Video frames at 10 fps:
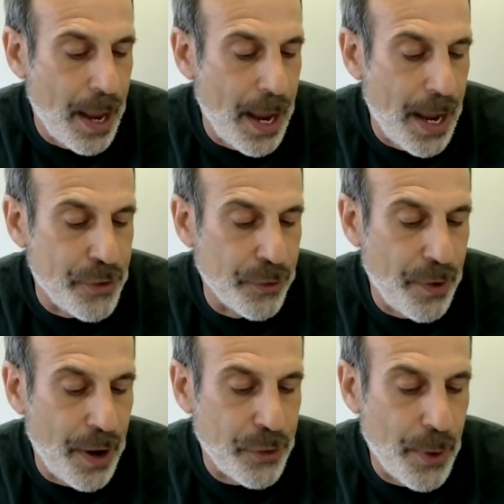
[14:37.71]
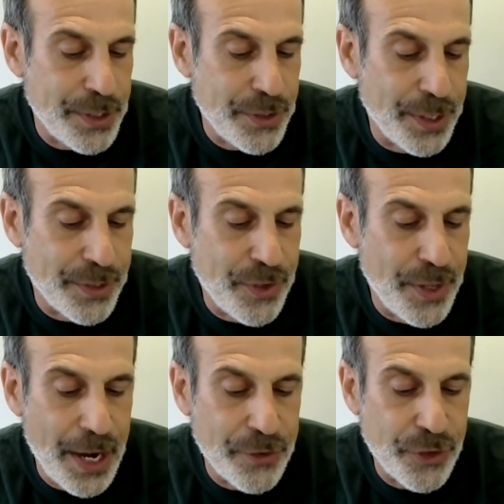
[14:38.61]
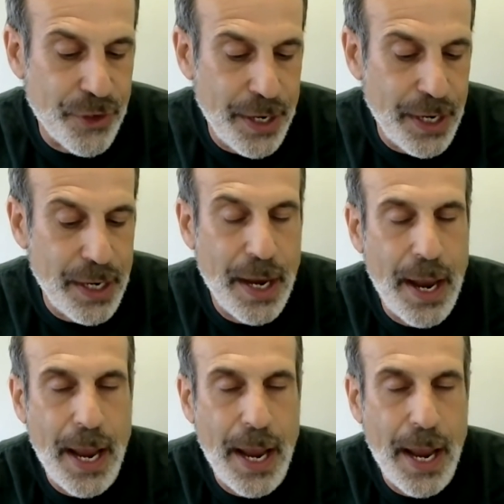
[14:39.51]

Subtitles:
and you'll find questions, the answer key,